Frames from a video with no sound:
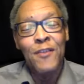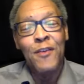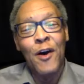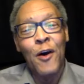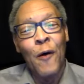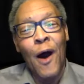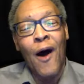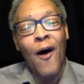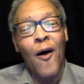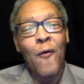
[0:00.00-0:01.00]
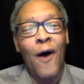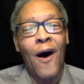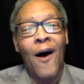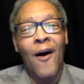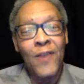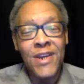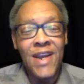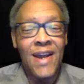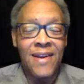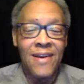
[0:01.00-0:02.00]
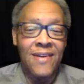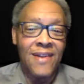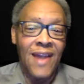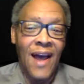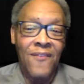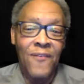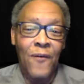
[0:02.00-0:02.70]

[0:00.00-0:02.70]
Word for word: So all all Chantal's life,